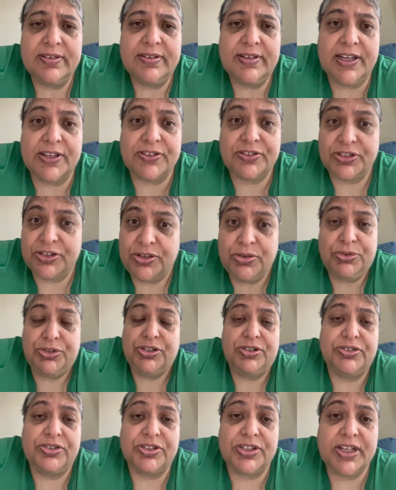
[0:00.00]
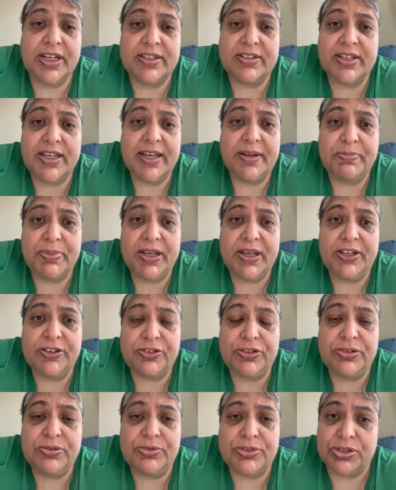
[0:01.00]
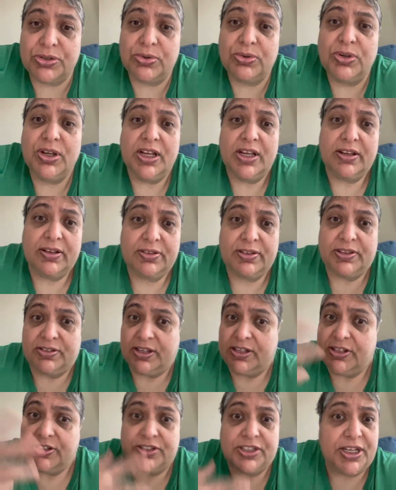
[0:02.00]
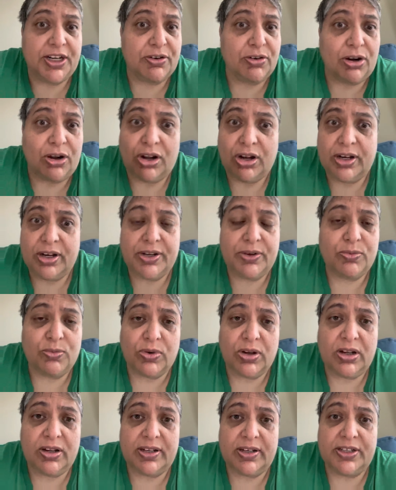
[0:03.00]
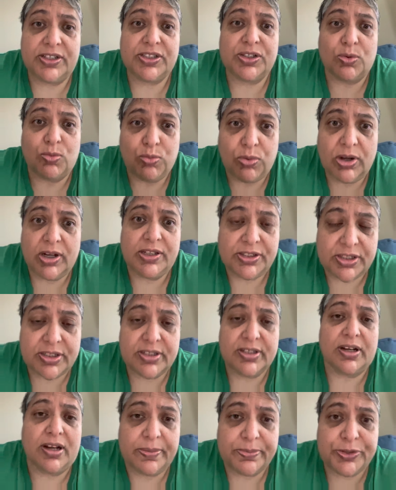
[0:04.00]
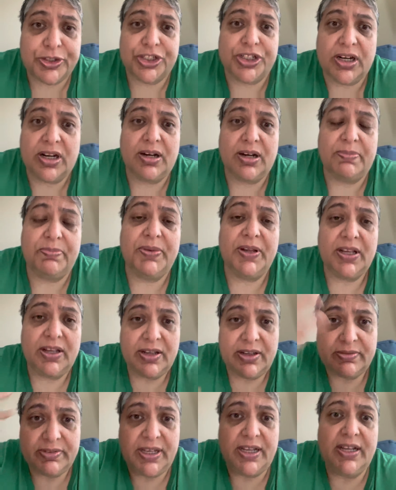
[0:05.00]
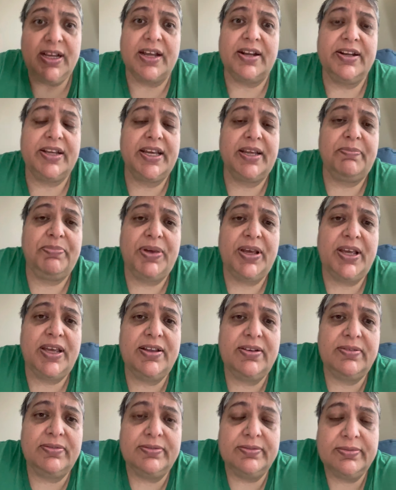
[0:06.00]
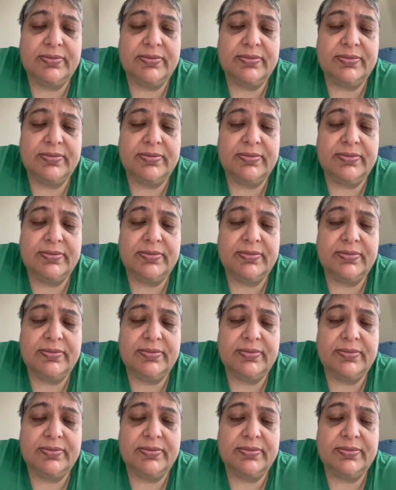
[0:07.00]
Executioners got to get paid too. So since they're all in one, it's a one-stop shop, they got to get paid.